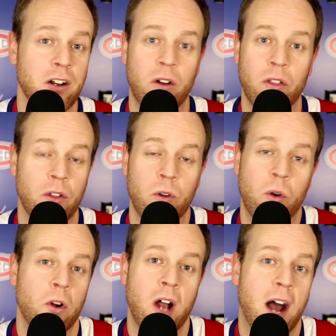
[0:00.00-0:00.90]
although
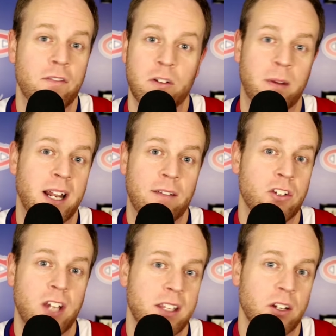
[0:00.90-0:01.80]
Cole Caufield might have a
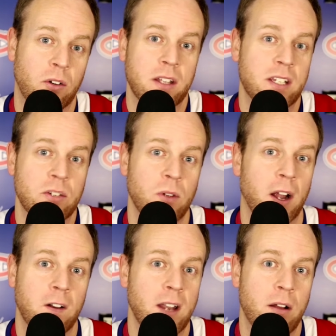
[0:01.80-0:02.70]
chance at Gretzky's
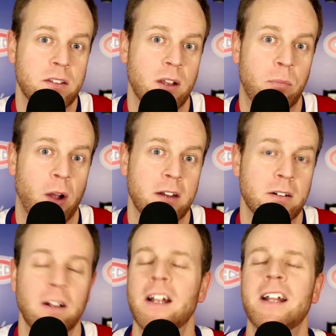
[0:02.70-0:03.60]
record now at some point. I don't
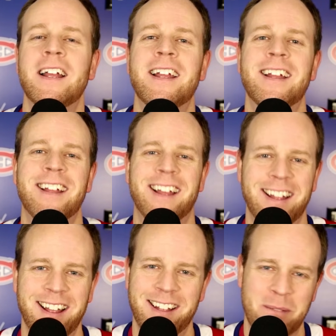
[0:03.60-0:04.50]
know.